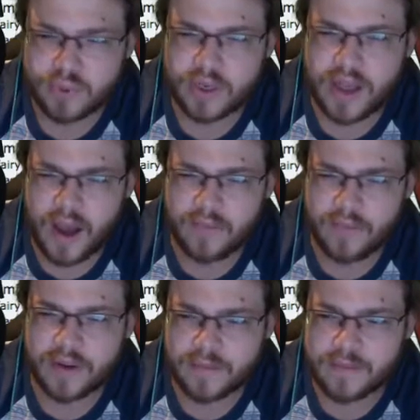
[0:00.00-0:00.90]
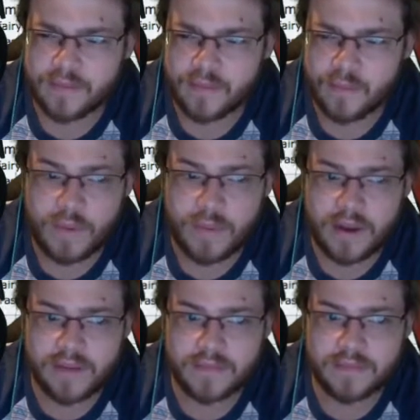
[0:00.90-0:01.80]
confident. We
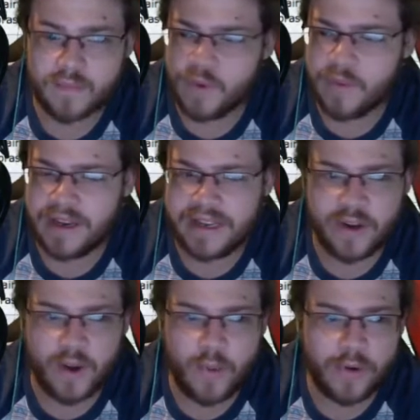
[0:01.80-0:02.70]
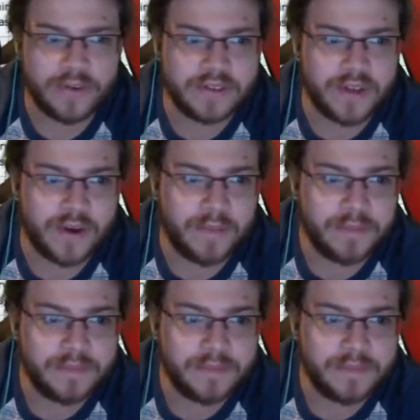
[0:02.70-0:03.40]
might eat our words, though.